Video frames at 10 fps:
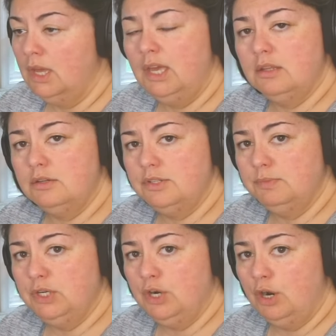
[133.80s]
There's some
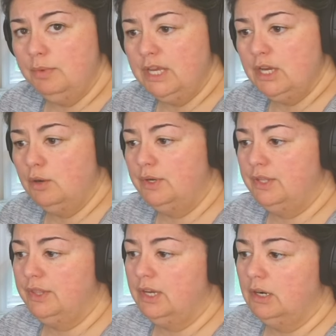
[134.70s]
good harmony going
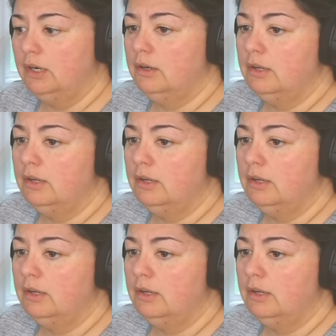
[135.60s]
in there.